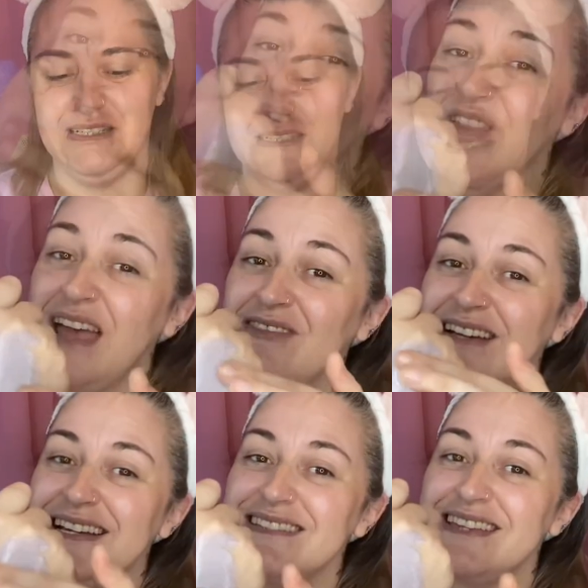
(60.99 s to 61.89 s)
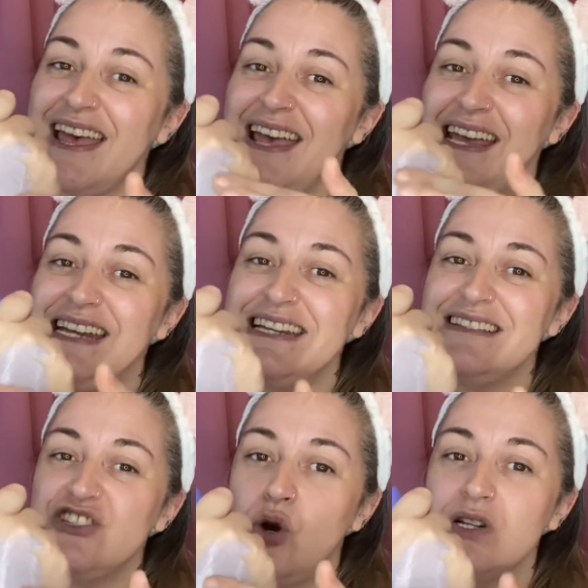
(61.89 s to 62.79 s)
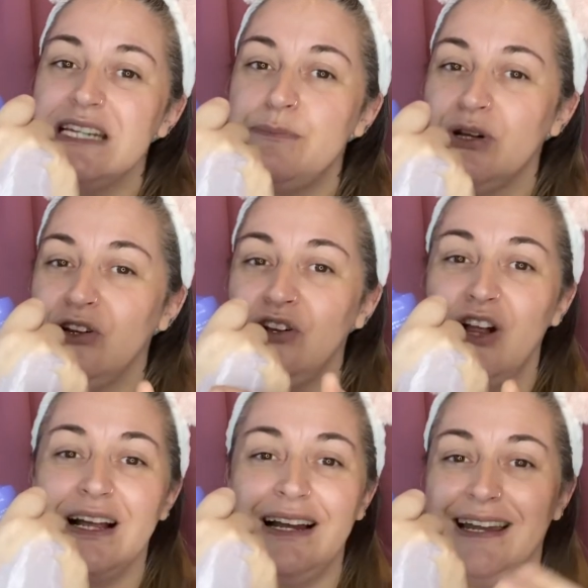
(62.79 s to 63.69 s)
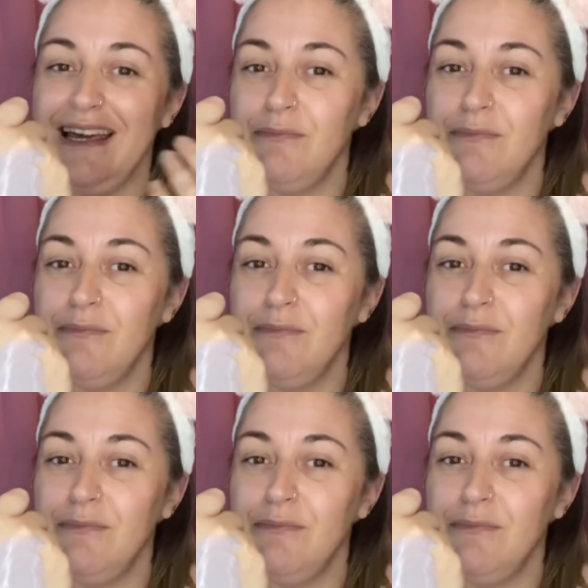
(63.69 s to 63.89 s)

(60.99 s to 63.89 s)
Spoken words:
So there it is there. It is your typical clay